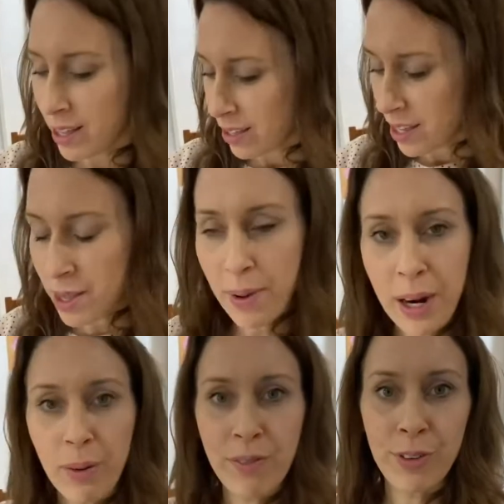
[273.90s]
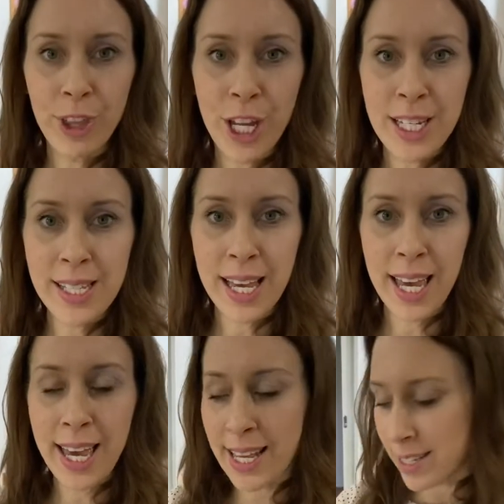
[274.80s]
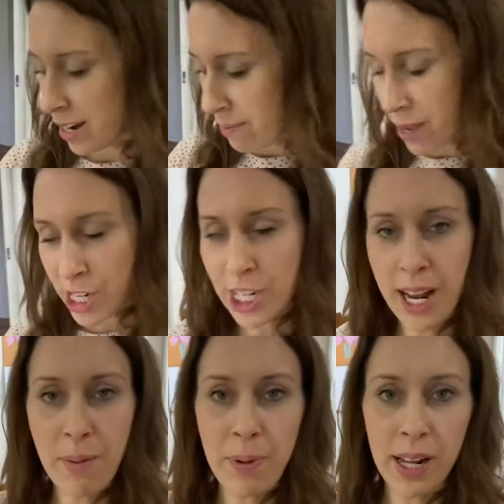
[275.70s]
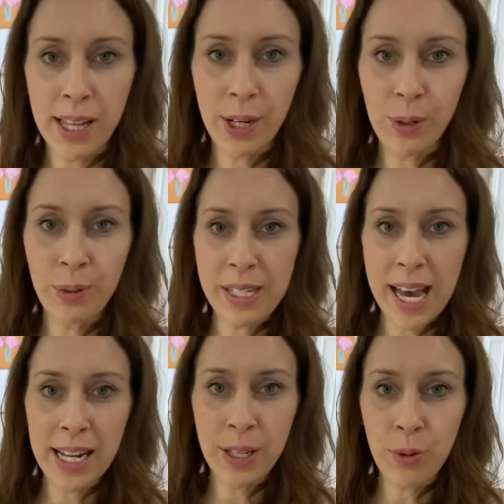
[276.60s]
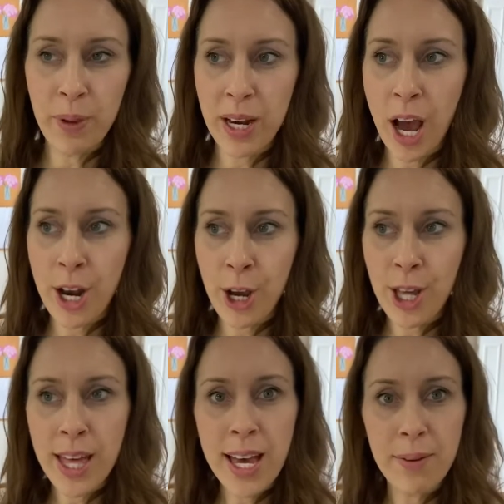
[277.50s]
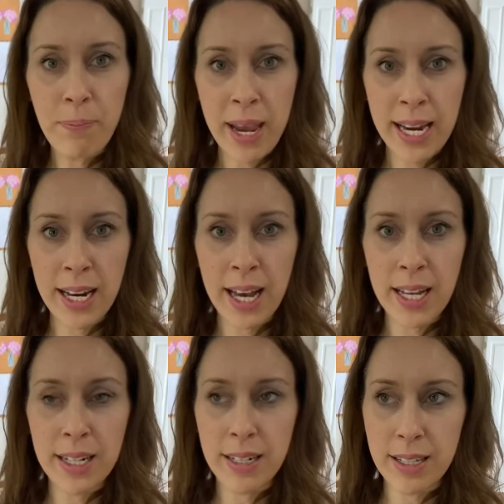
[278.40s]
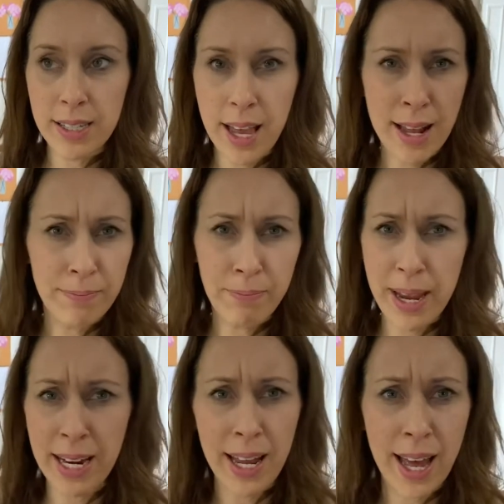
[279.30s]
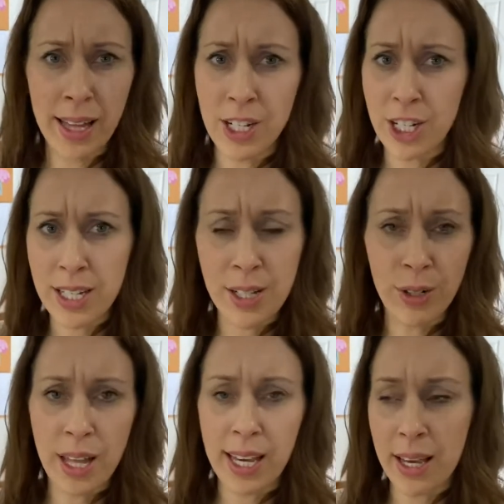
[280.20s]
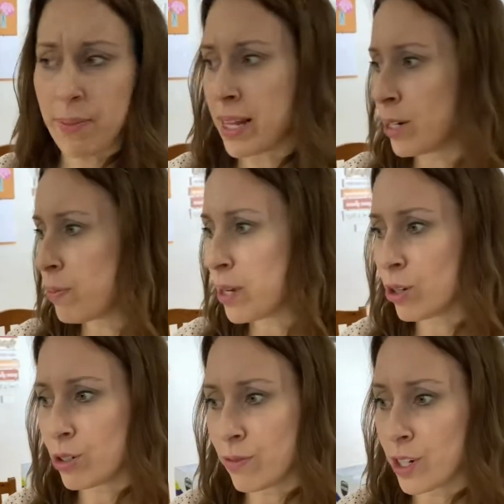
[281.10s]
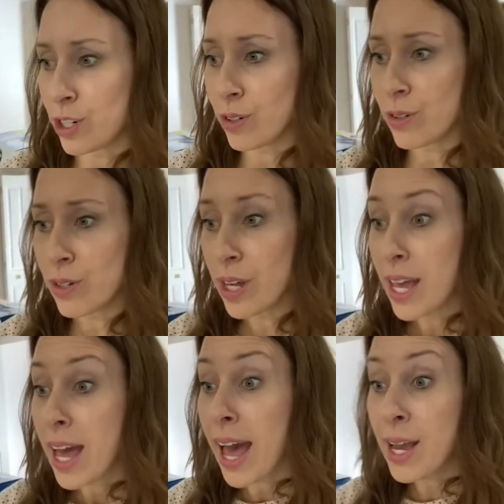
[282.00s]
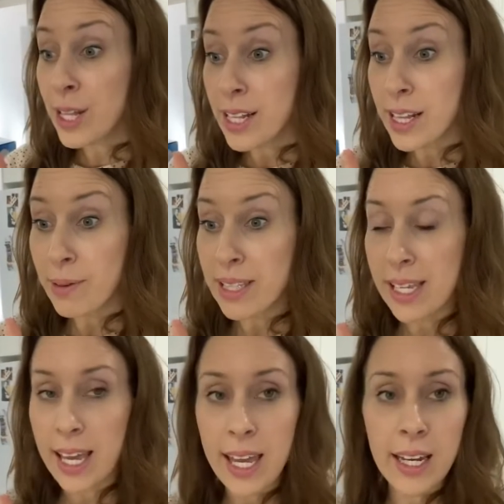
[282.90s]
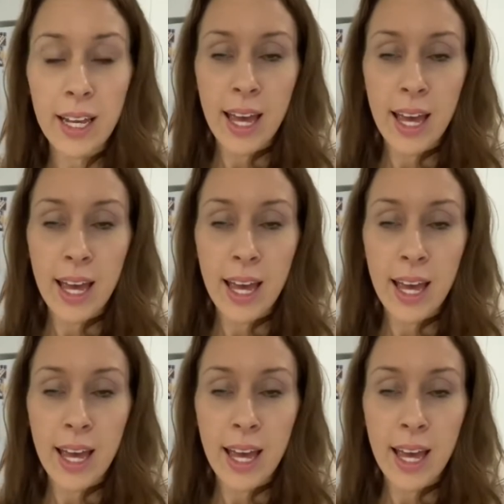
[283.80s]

in the microwave for 30 seconds, and I mash it up and I let it cool down a little bit. I know that peanut and peanut allergies and all that can be a little bit controversial. Hang on, Lily, 1 second.